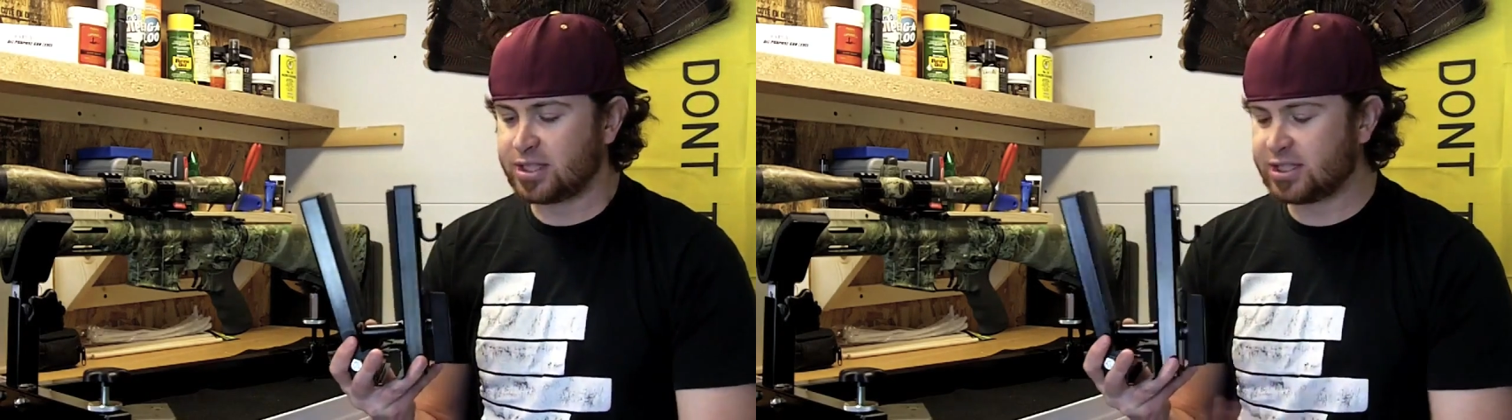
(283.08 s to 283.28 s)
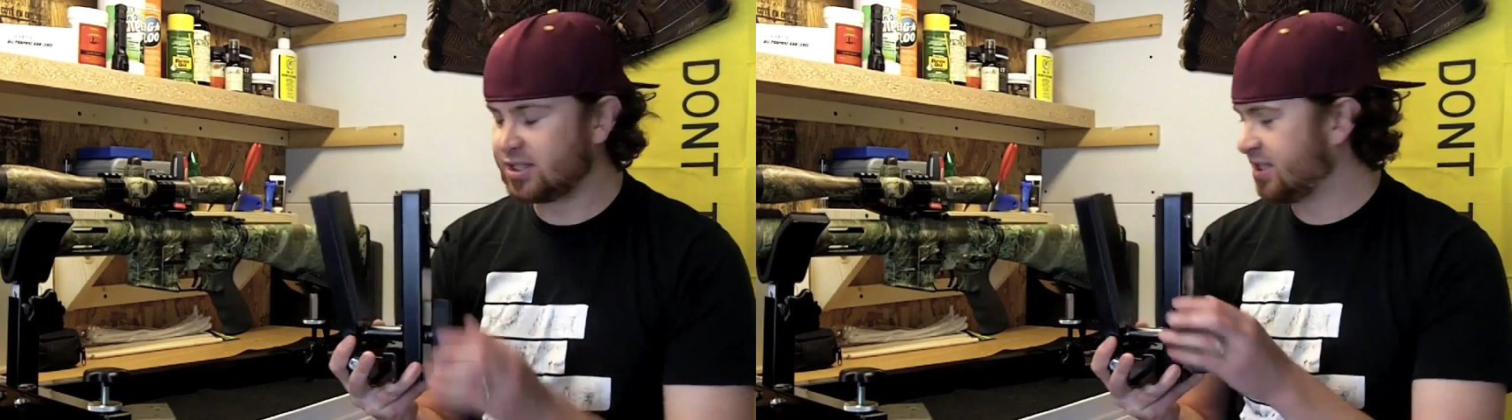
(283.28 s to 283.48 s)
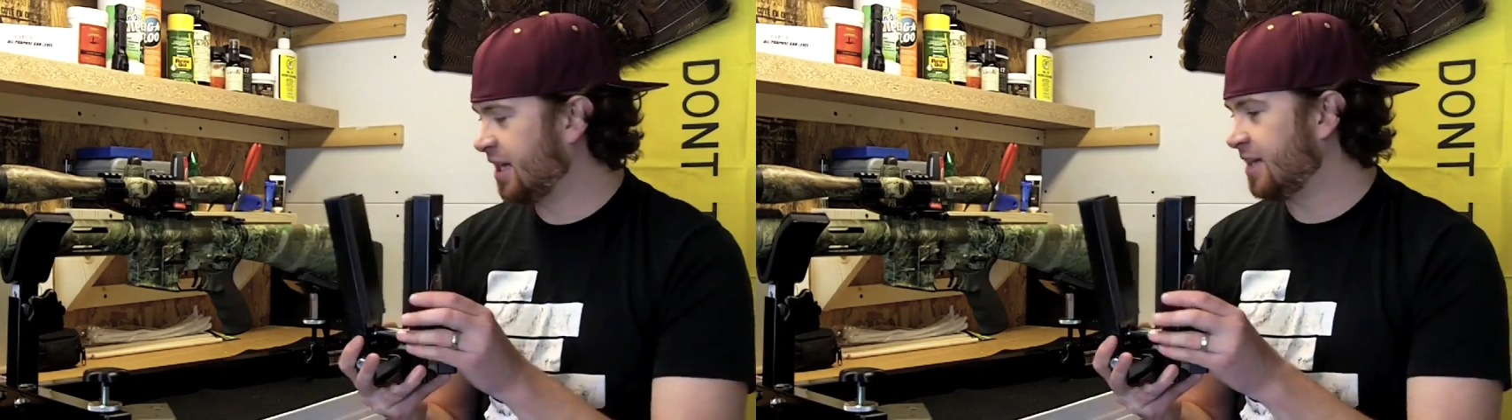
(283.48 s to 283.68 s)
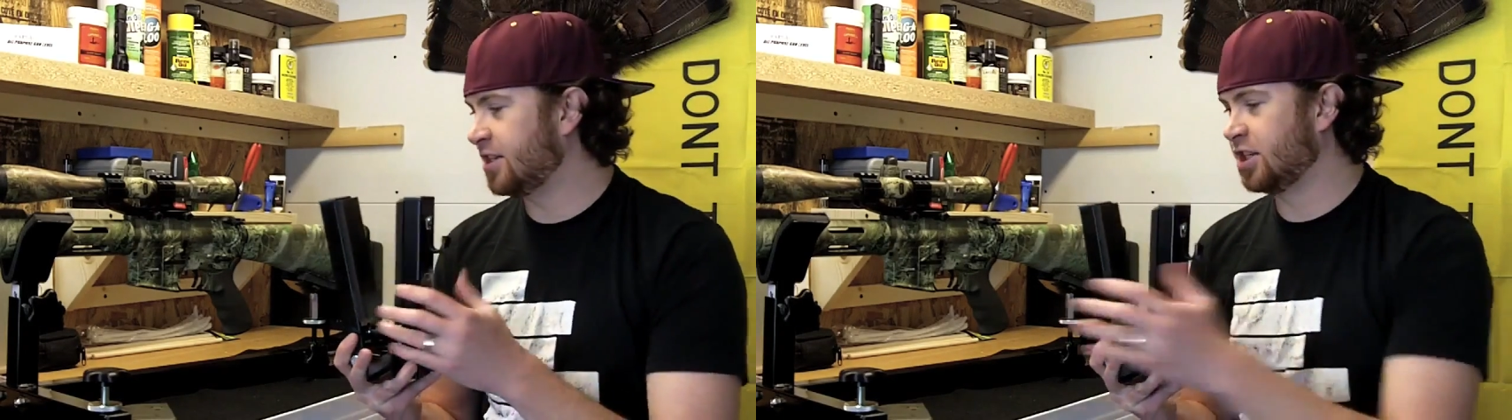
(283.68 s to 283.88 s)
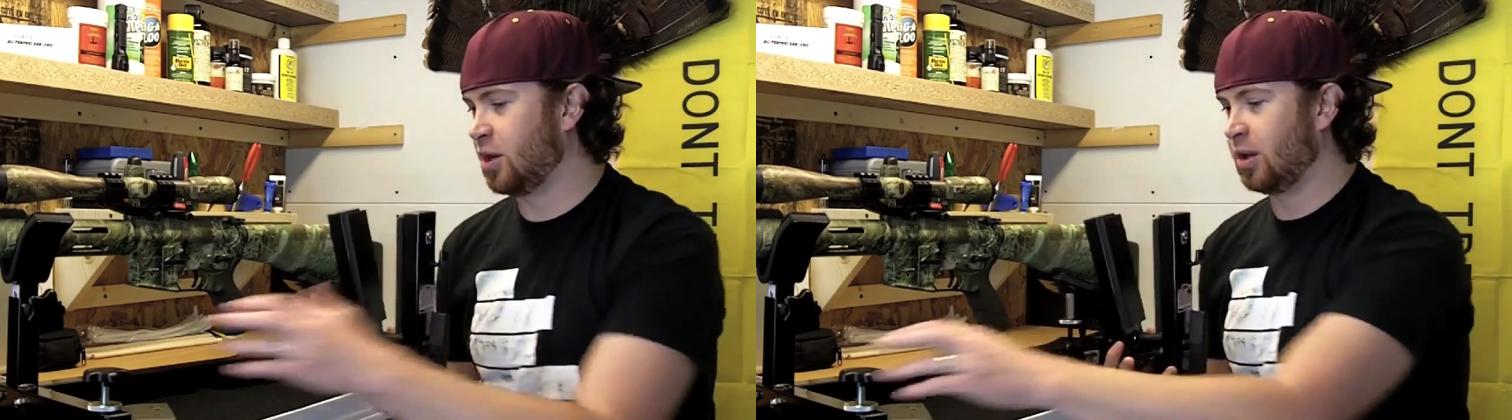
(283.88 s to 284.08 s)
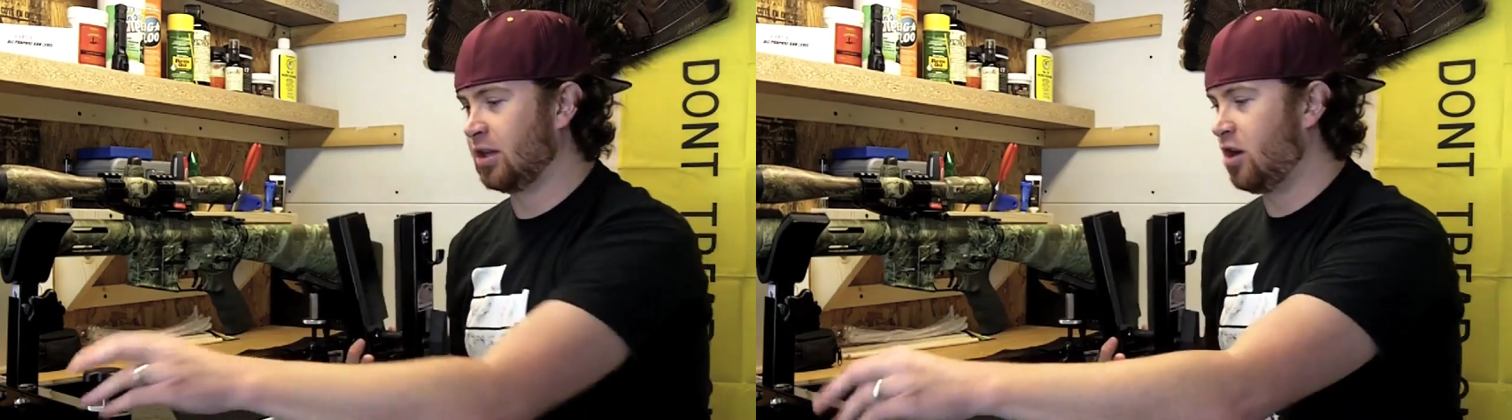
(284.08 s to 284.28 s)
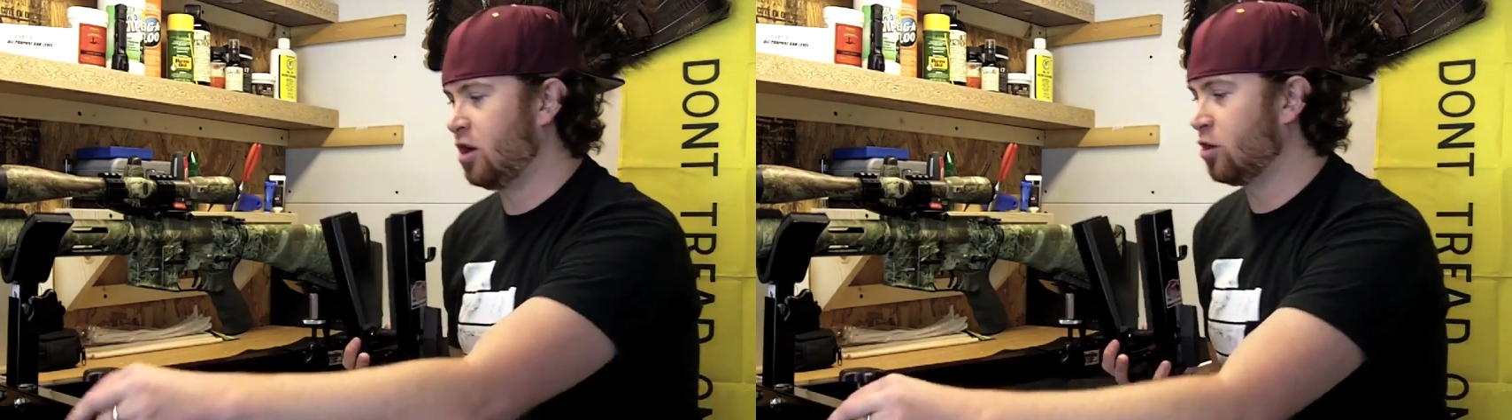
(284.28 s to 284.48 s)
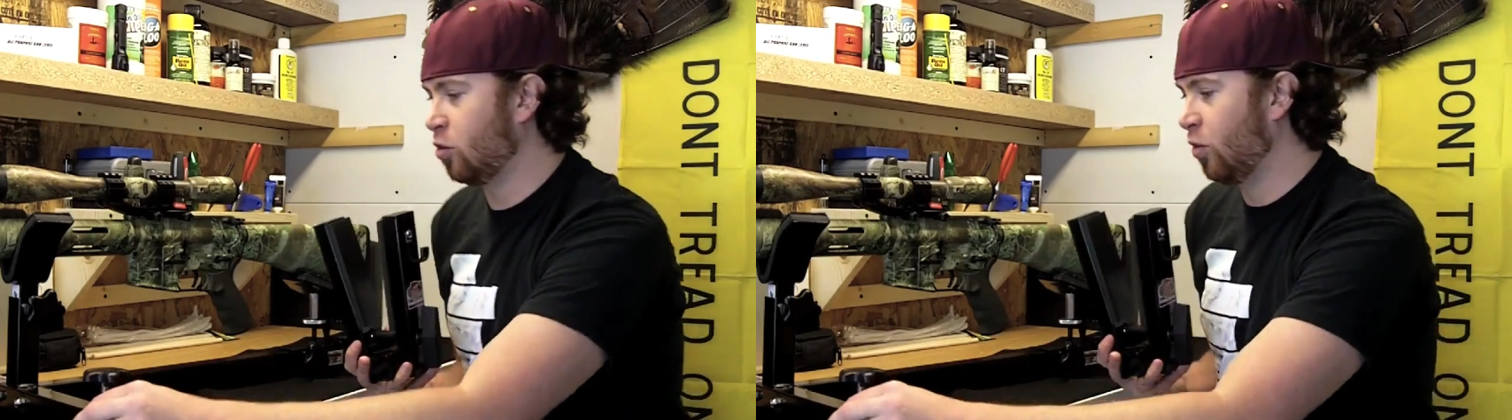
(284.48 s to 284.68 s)
this is intended to go
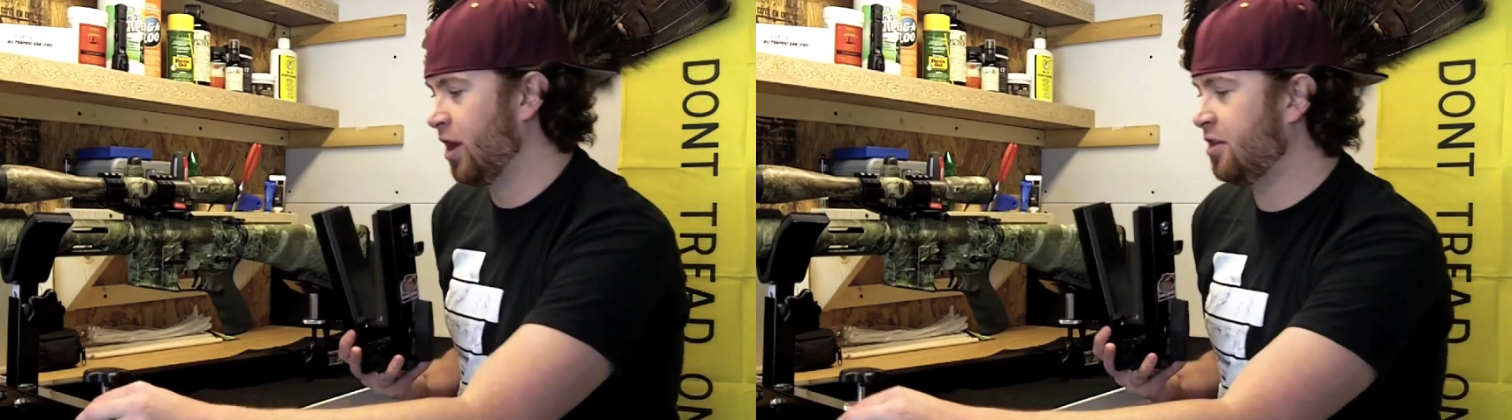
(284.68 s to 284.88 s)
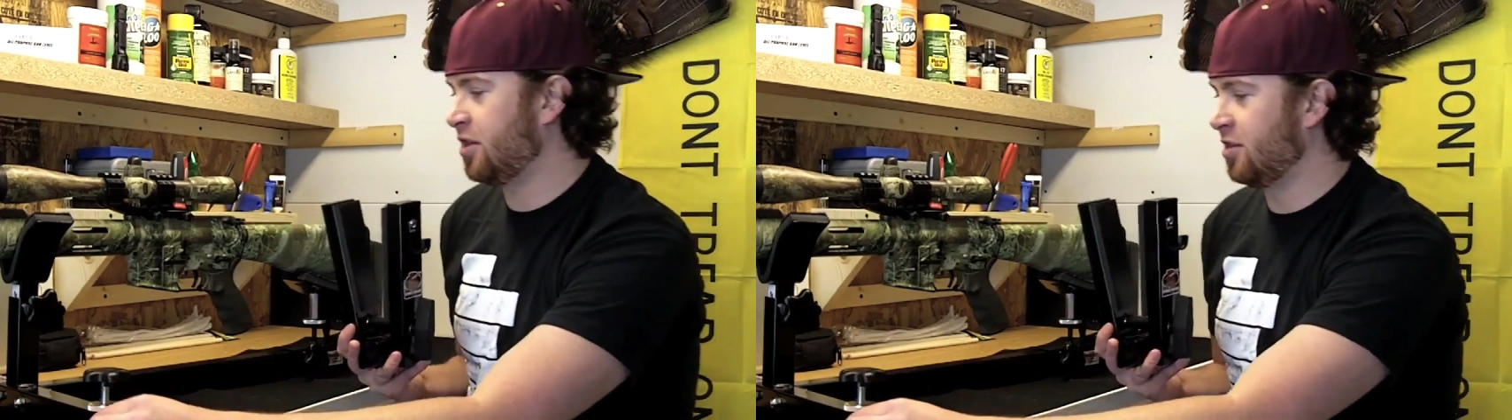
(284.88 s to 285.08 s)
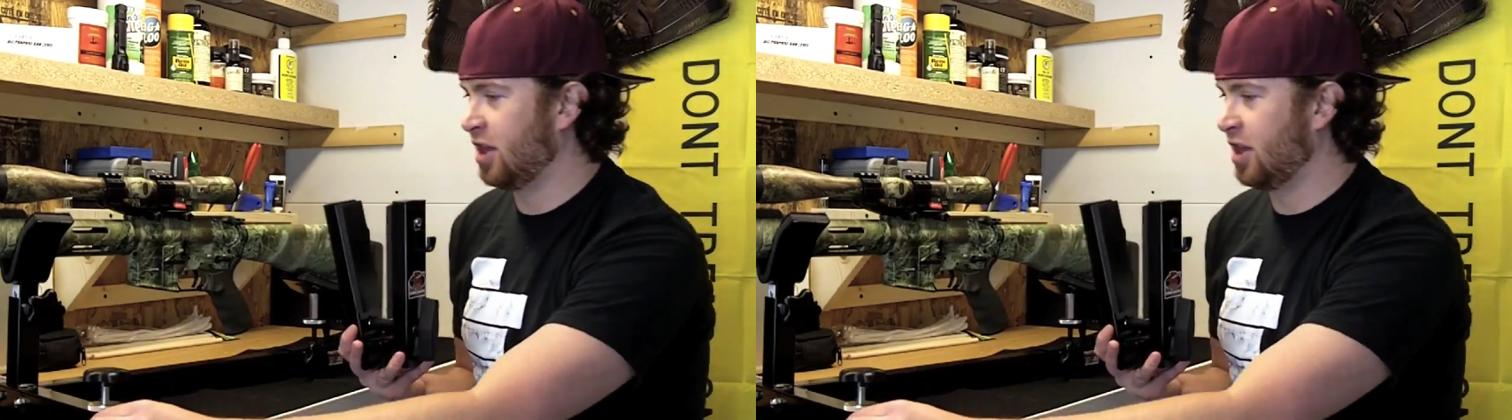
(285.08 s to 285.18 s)
along with